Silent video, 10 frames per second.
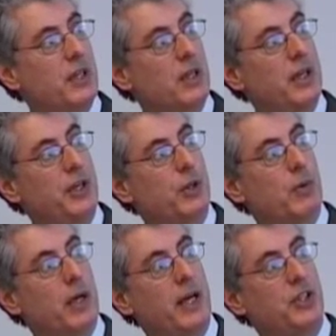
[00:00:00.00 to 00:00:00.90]
a linear
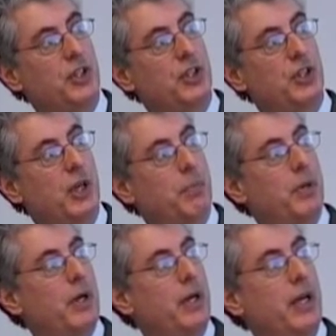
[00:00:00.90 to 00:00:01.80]

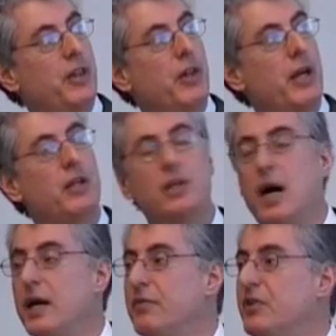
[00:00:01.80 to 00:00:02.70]
relationship in
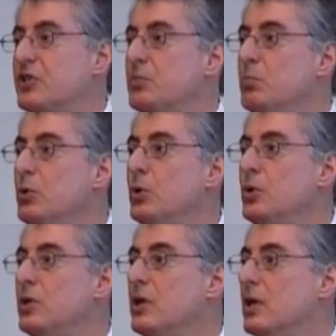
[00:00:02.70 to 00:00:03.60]
kind of this
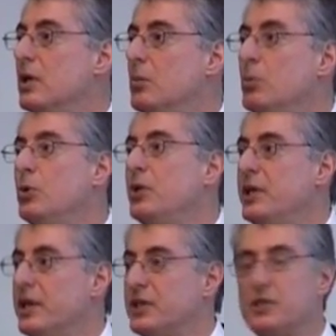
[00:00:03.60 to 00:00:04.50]

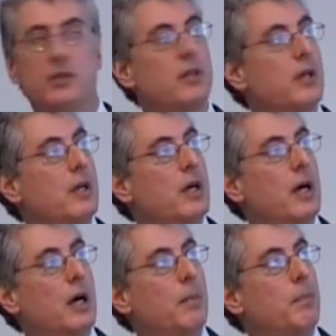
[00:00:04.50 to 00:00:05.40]
moodiness
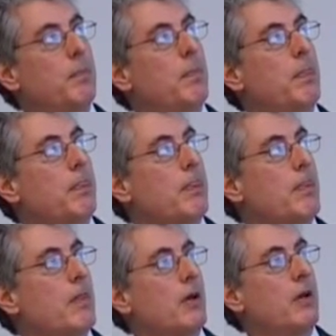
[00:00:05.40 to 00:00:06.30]

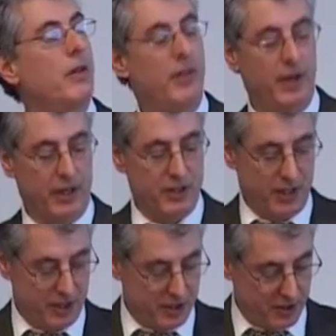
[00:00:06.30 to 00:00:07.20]
that
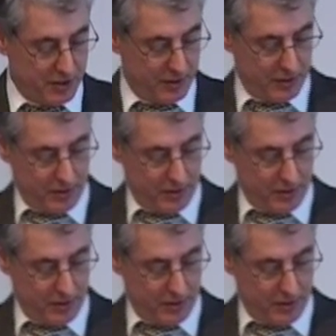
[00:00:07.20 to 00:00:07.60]
exists.